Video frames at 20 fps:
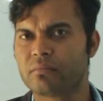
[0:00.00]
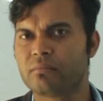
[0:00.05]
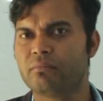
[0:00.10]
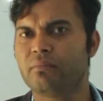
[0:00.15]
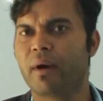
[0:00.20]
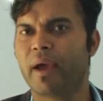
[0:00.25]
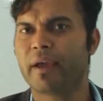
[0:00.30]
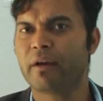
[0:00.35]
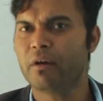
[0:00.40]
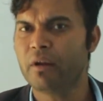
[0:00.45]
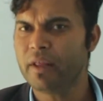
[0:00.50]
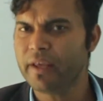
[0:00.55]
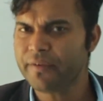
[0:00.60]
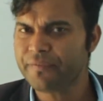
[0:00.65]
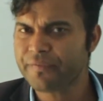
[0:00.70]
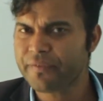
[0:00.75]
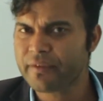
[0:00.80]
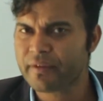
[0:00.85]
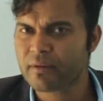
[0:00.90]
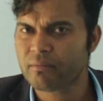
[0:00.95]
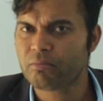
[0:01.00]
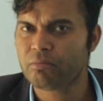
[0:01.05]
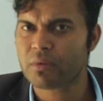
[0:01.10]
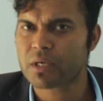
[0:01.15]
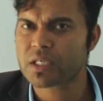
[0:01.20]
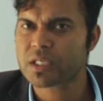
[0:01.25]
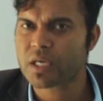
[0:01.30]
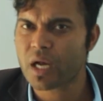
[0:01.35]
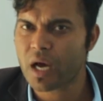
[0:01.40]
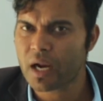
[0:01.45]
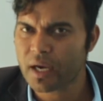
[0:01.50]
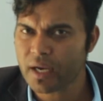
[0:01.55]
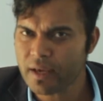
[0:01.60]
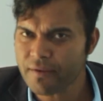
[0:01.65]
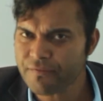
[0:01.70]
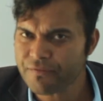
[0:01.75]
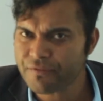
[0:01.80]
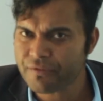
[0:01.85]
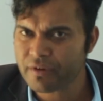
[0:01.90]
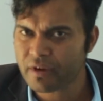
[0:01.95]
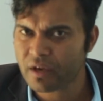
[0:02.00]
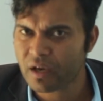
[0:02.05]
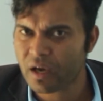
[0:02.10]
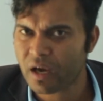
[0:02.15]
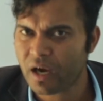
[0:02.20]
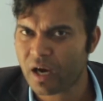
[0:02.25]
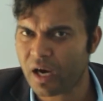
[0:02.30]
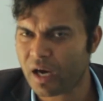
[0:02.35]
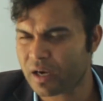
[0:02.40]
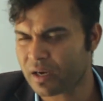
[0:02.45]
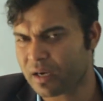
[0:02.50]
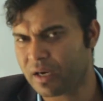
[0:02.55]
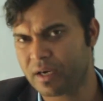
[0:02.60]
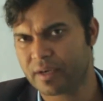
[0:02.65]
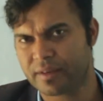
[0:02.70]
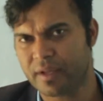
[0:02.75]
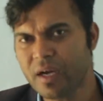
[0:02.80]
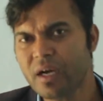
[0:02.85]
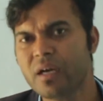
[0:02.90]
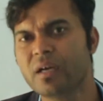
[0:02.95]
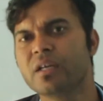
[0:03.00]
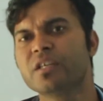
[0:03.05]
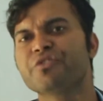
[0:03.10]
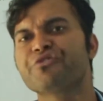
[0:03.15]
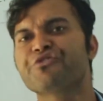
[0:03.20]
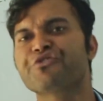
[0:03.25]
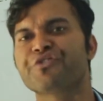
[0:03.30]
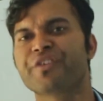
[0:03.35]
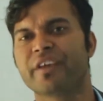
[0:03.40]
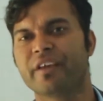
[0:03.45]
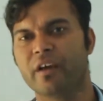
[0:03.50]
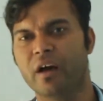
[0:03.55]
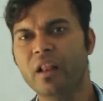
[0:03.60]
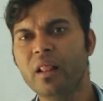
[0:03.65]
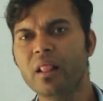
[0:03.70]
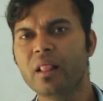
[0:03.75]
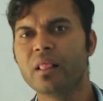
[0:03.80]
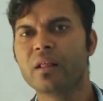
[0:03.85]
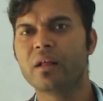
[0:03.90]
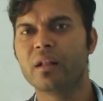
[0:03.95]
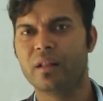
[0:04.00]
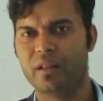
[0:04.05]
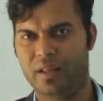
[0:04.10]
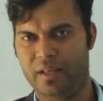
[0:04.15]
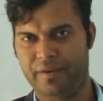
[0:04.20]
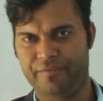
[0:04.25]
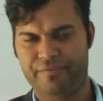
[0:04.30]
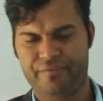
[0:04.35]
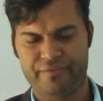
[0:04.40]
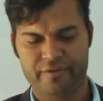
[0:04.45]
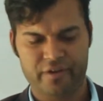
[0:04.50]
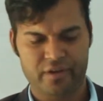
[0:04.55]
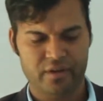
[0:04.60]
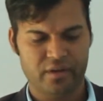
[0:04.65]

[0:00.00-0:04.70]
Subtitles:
mango leaves, mustard leaf are called the single leaf.